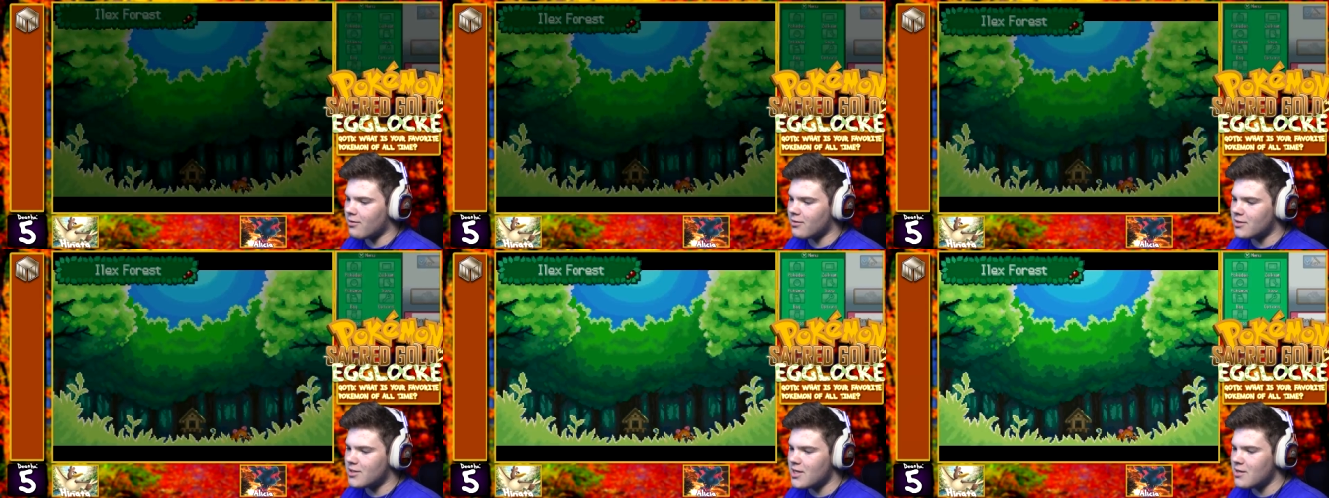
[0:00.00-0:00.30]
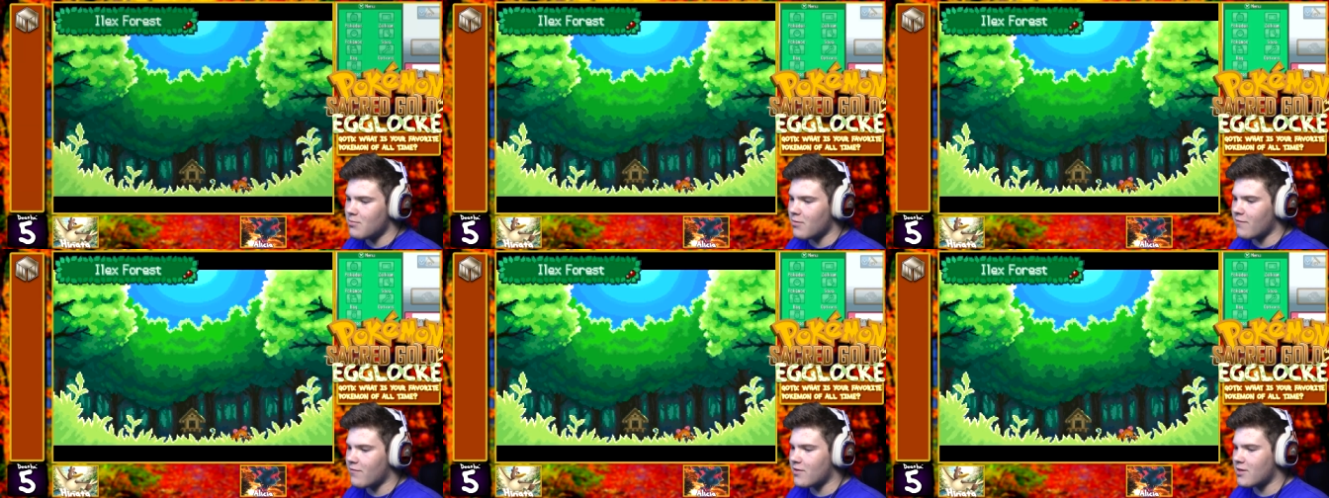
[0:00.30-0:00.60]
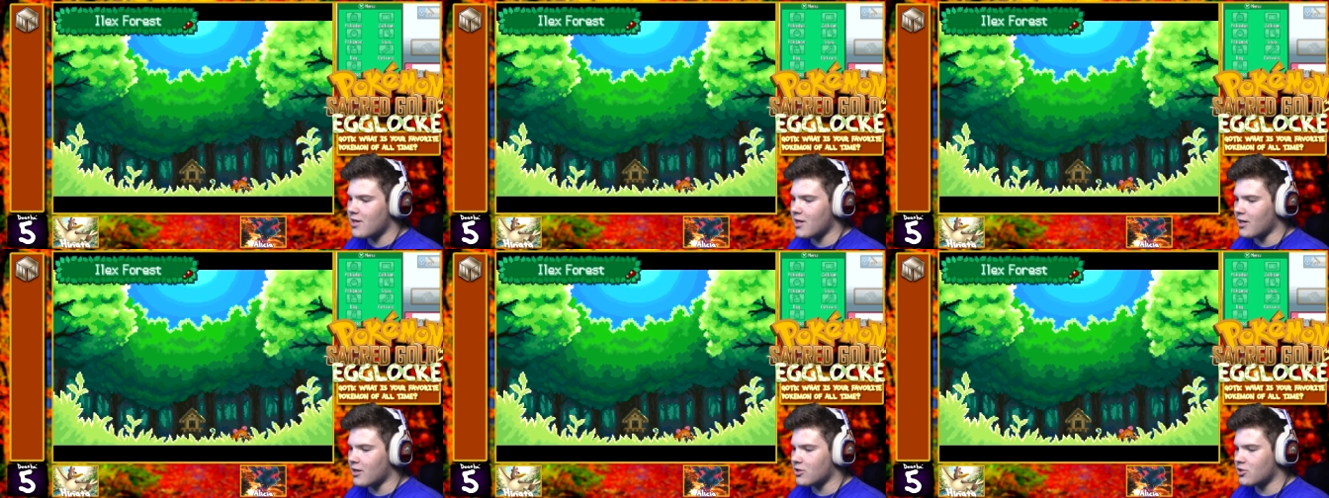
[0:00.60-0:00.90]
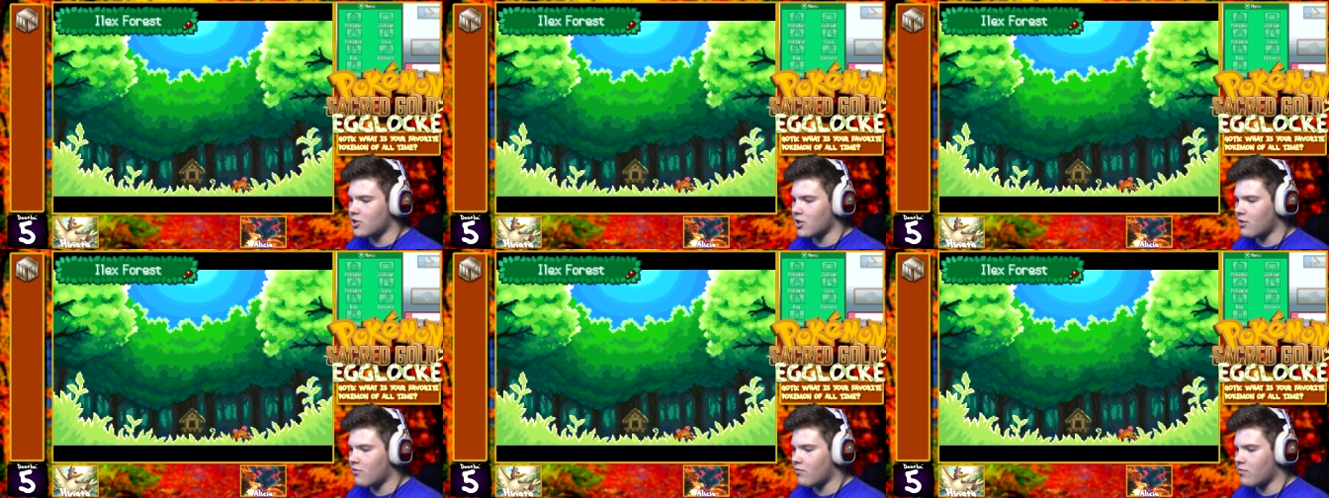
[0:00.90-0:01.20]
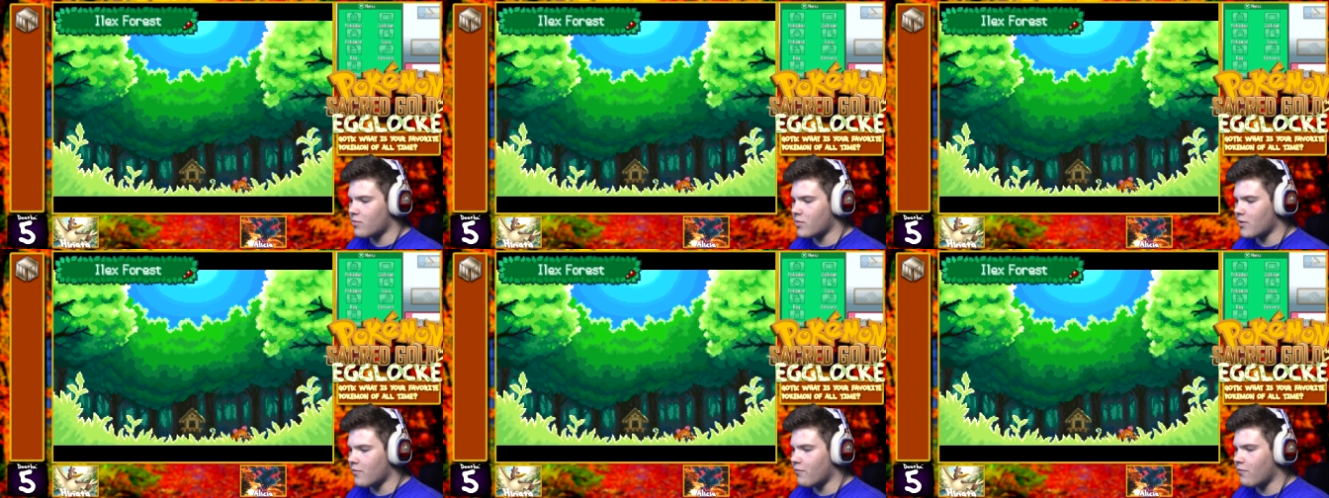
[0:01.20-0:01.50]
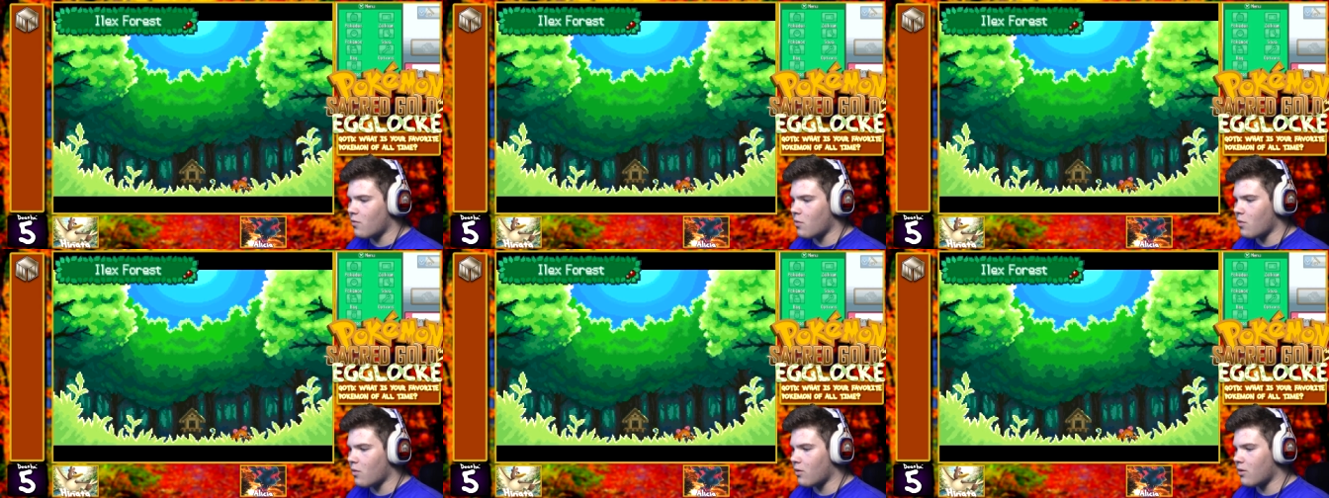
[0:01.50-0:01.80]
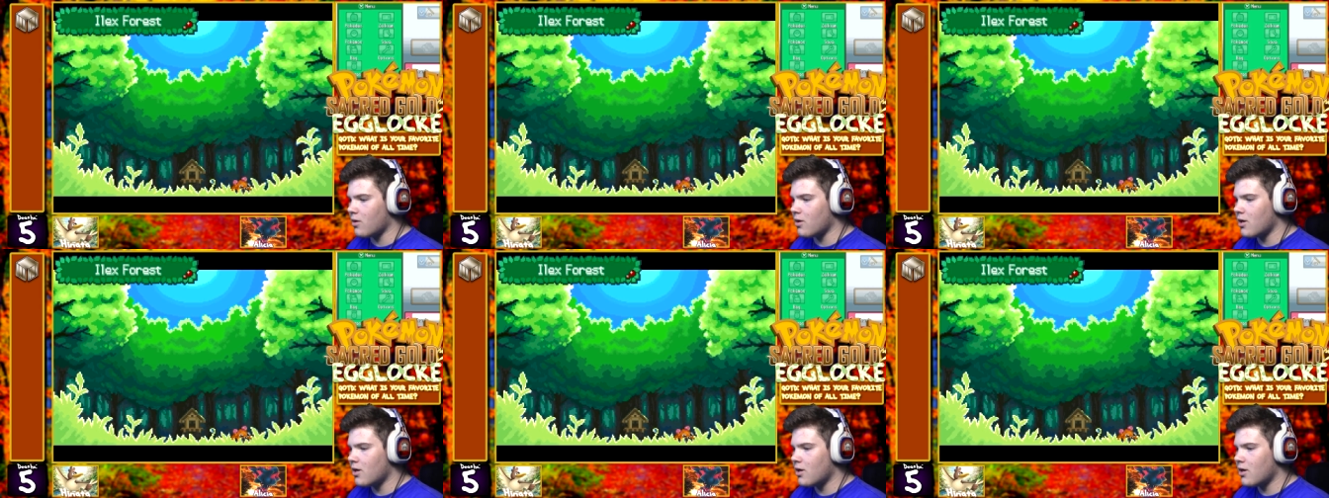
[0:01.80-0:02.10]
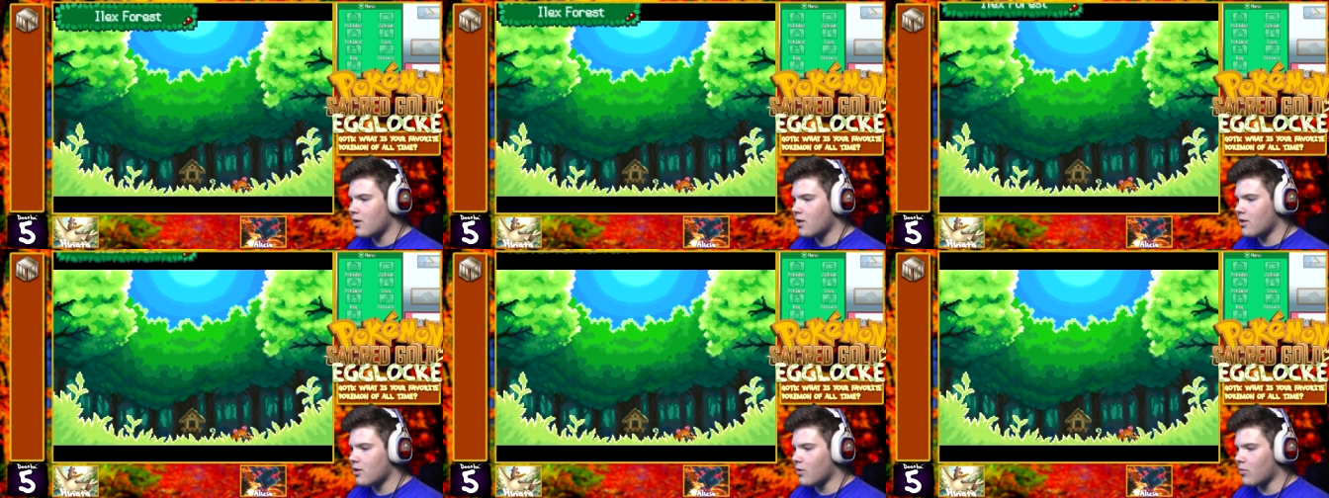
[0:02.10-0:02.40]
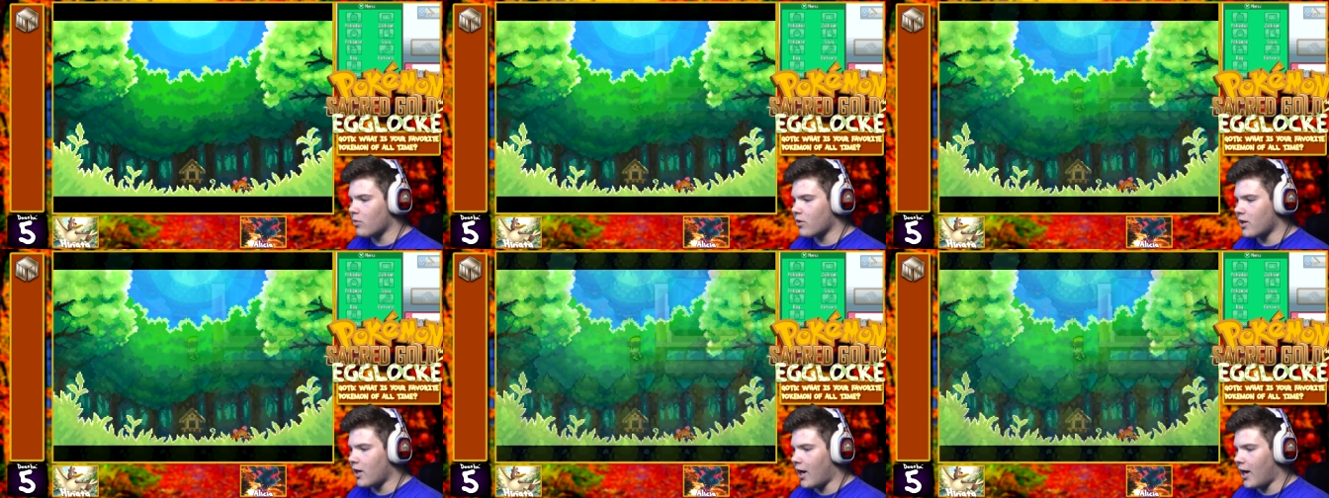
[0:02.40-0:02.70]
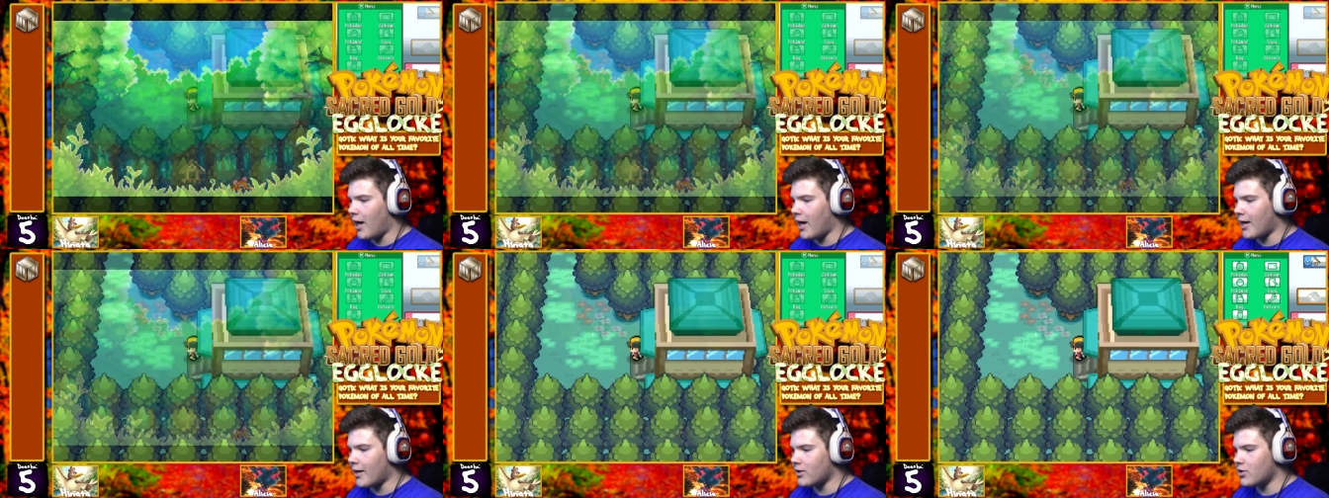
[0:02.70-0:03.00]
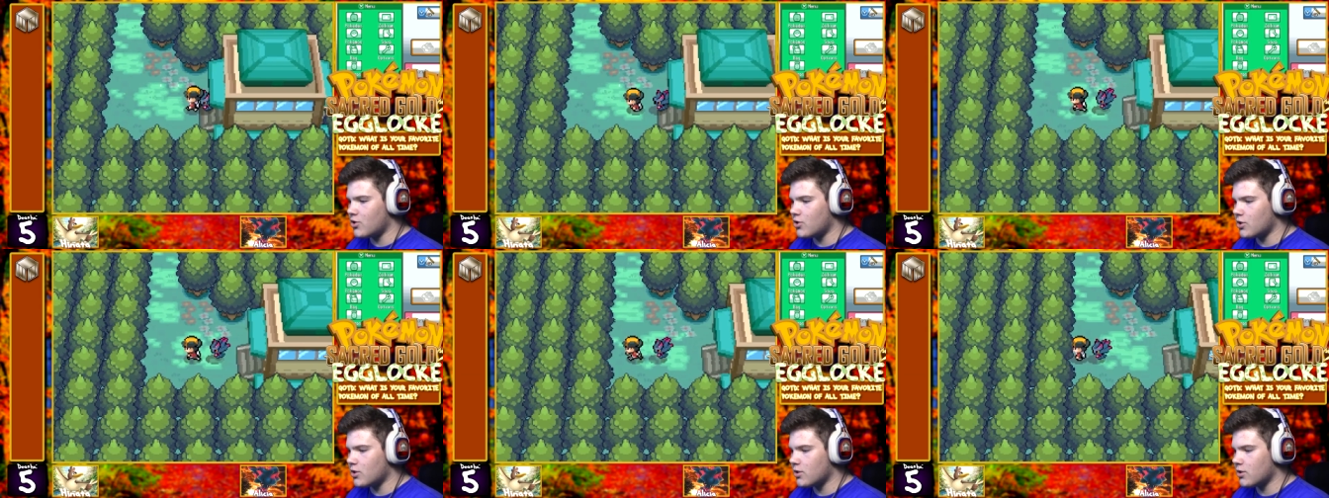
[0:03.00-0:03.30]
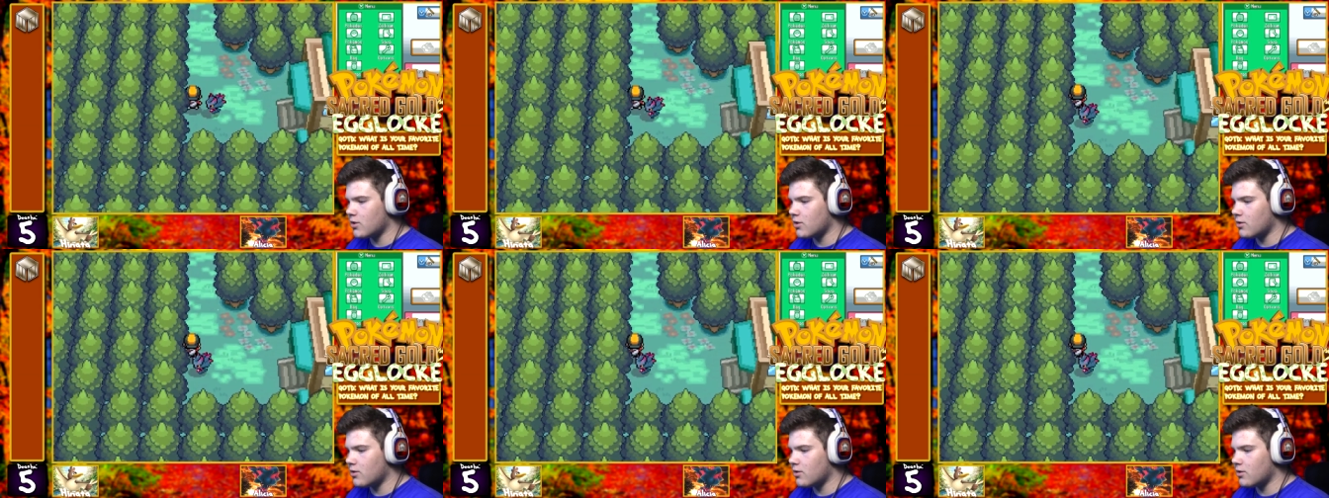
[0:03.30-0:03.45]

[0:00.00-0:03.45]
team of six just from the four that we're gonna hatch.